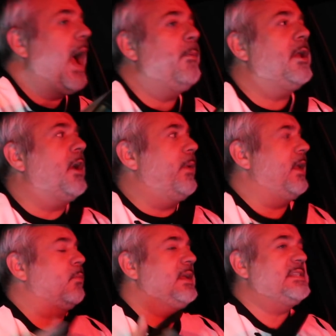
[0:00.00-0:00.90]
I want to go
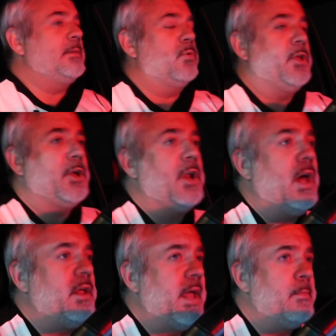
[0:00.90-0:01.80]
in and read some really good
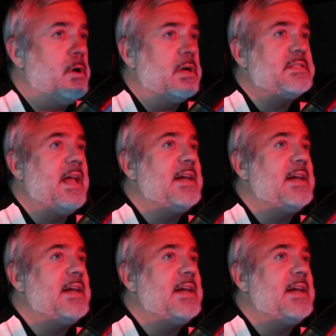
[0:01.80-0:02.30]
holiday books.